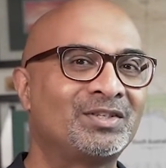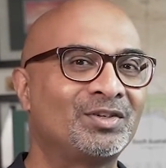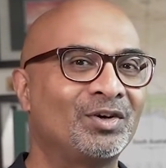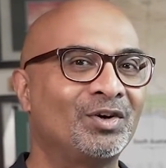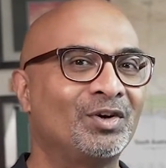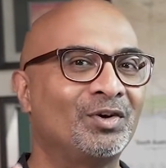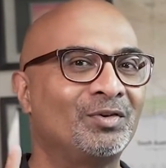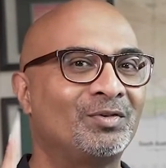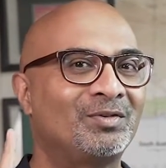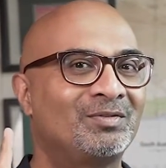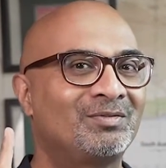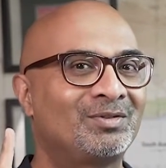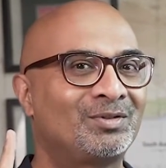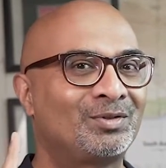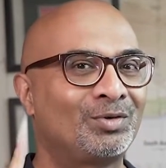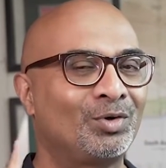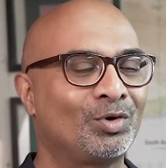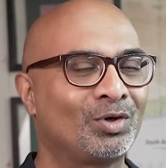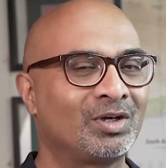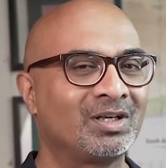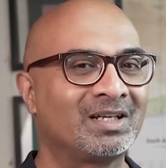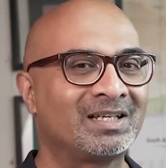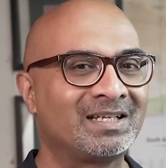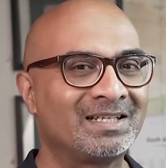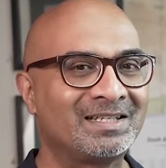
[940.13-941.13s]
So
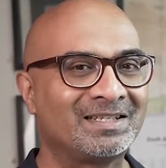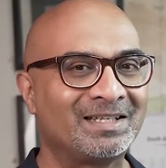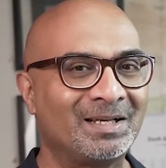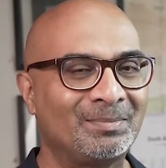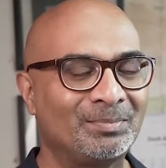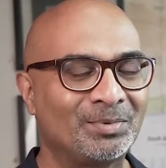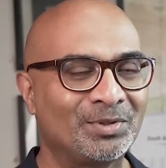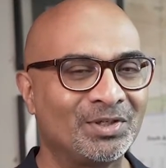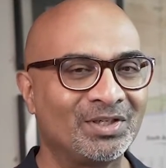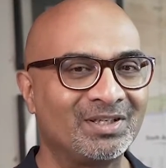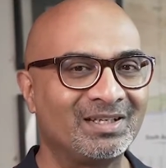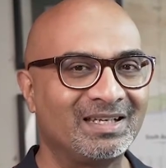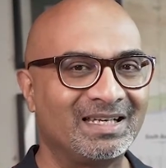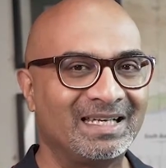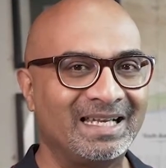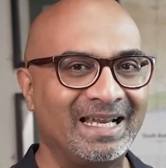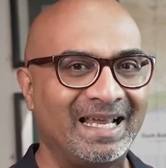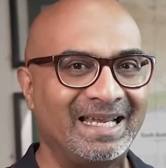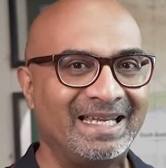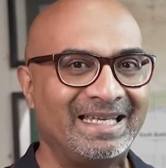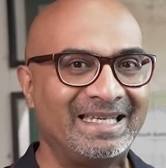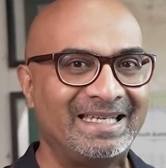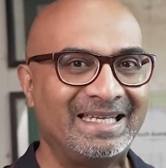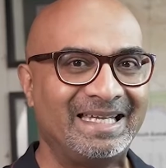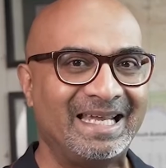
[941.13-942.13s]
total consumption
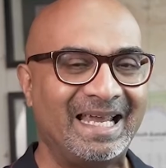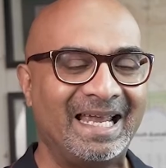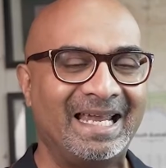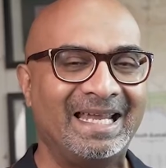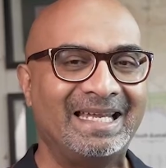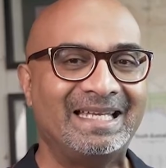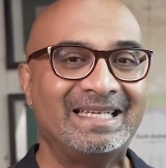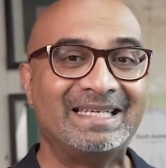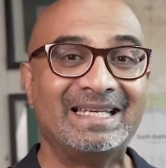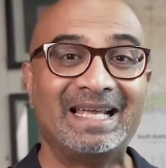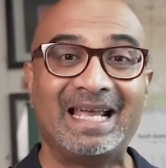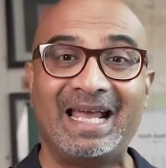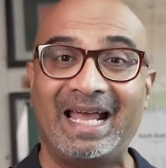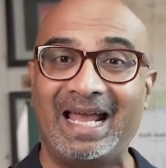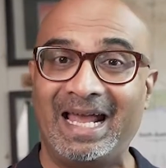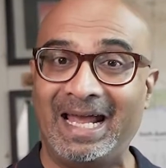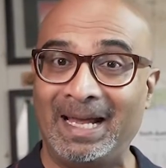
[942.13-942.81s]
98